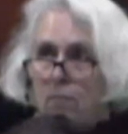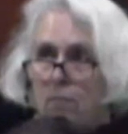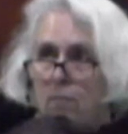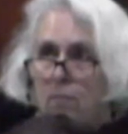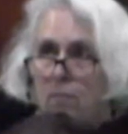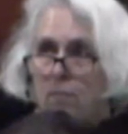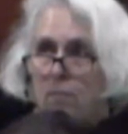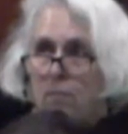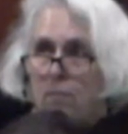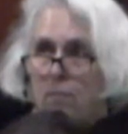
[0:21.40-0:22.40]

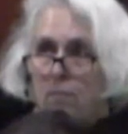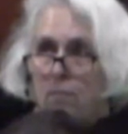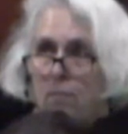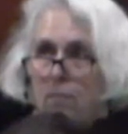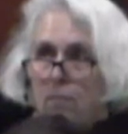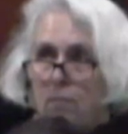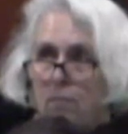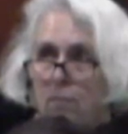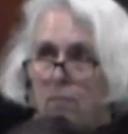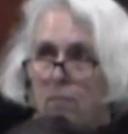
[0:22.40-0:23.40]

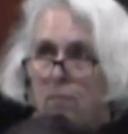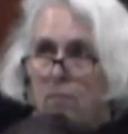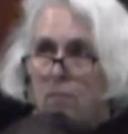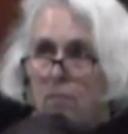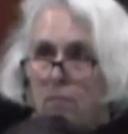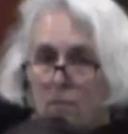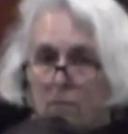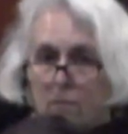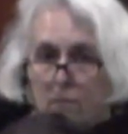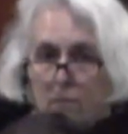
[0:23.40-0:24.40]

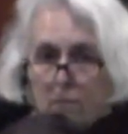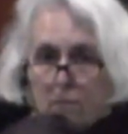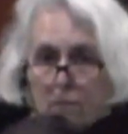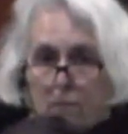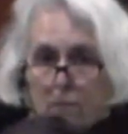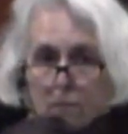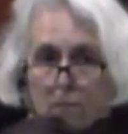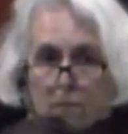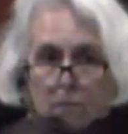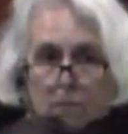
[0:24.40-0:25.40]

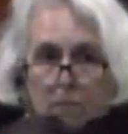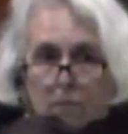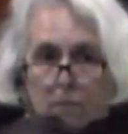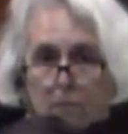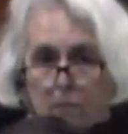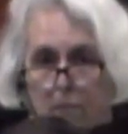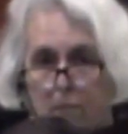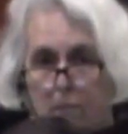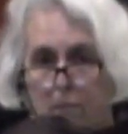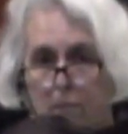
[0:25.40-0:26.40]

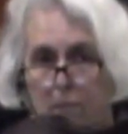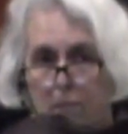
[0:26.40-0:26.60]
The person shown says nothing.